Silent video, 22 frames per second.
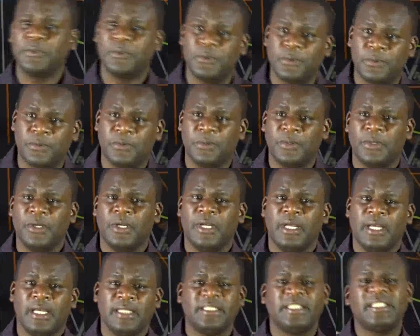to
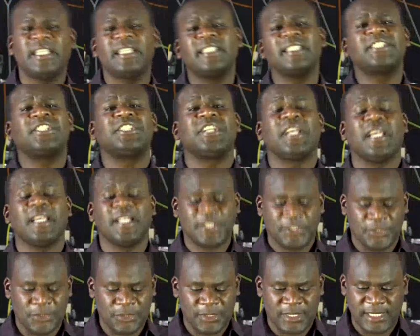just share
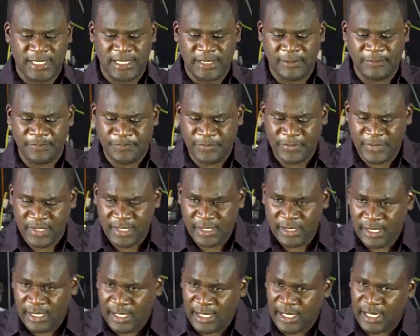shortly,
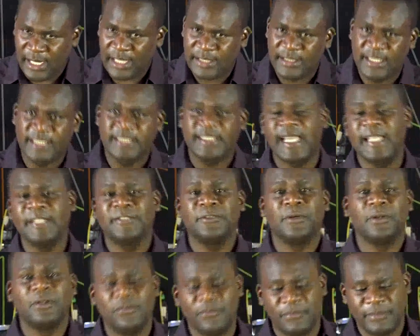and the
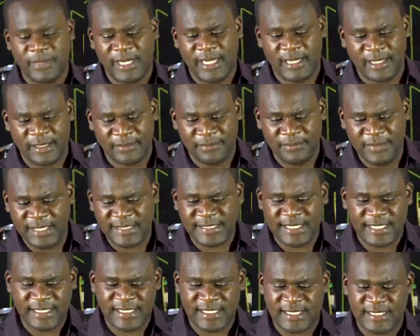title of my
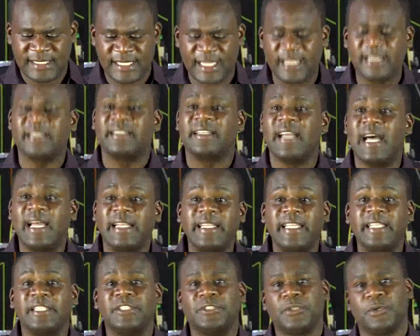message is
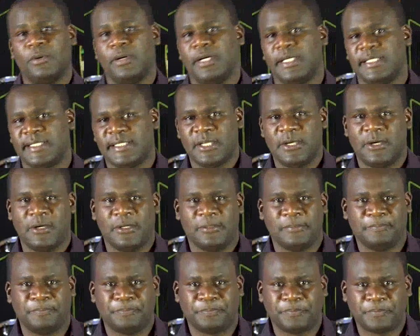Running Towards
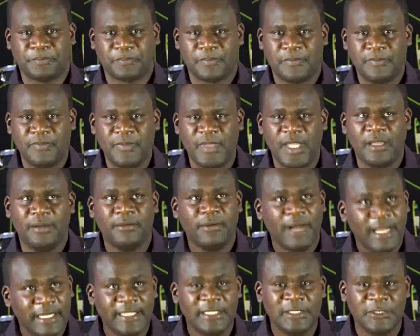God.
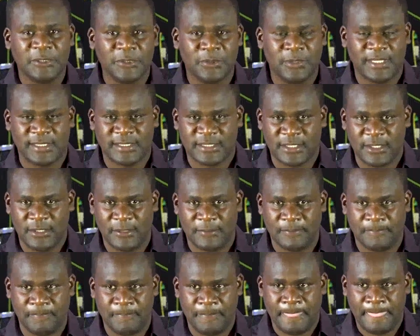Running Towards
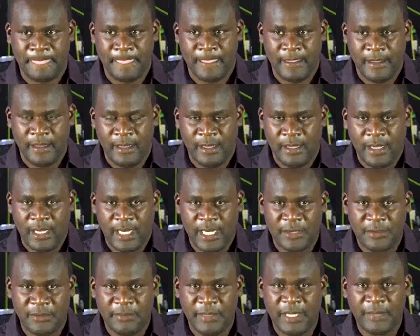God.
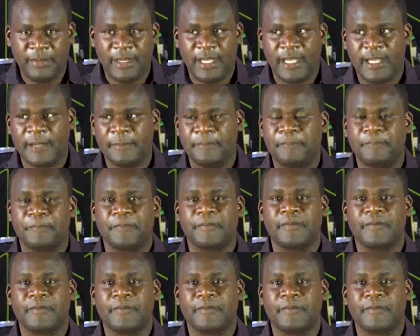I remember